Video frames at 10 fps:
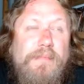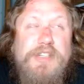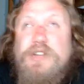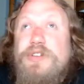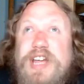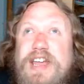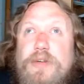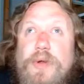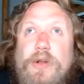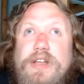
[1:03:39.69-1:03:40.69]
So J.K.
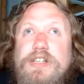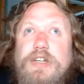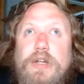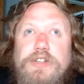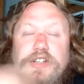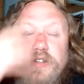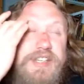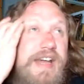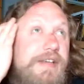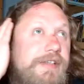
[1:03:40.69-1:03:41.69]
Rowling is closer to
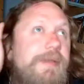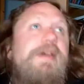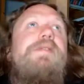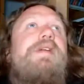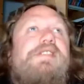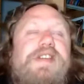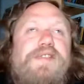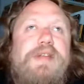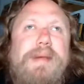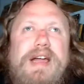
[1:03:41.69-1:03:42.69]
Sanderson there than
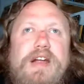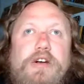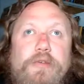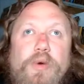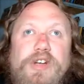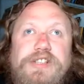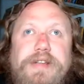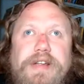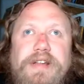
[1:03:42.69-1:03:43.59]
Stephanie Meyer, who was